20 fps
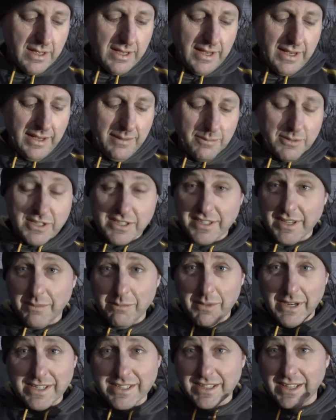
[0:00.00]
so some
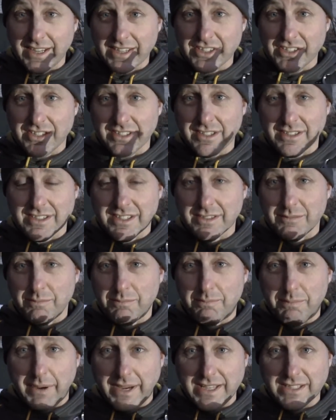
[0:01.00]
of my selections are just
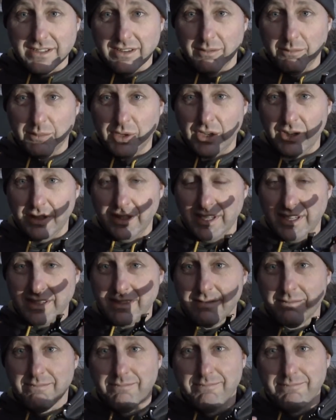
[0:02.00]
based on
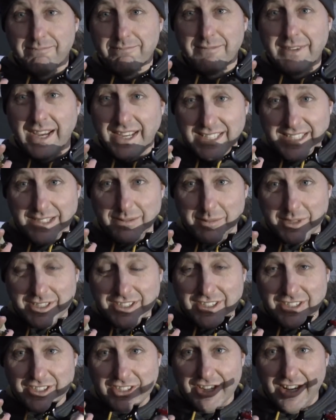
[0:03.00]
purely customer's
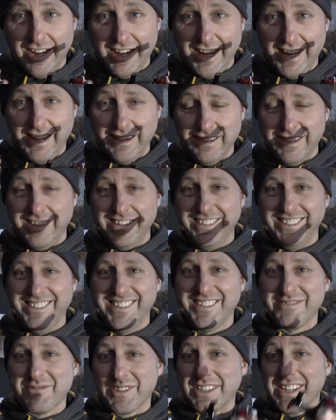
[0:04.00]
desire,
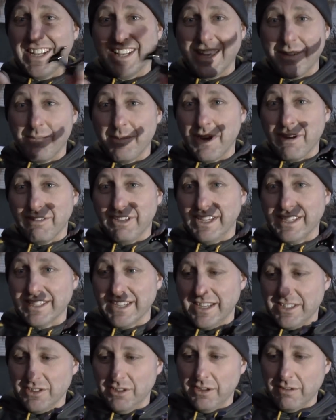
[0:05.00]
because I leave my release
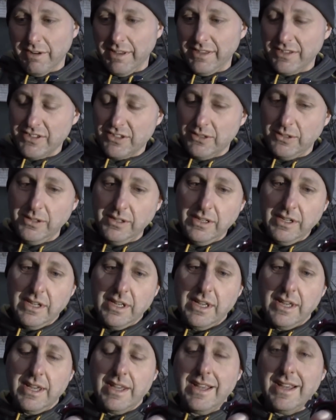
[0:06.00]
aids all around the store
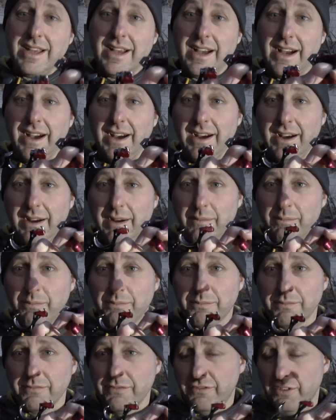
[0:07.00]

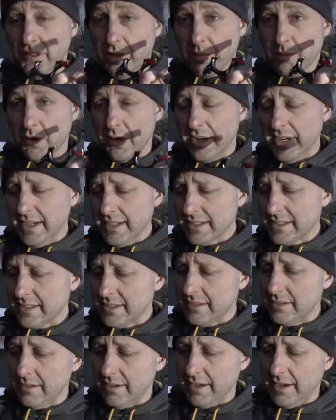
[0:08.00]
for the
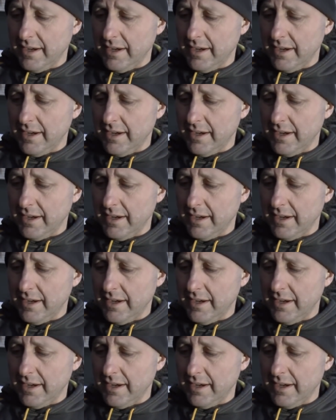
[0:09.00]
products.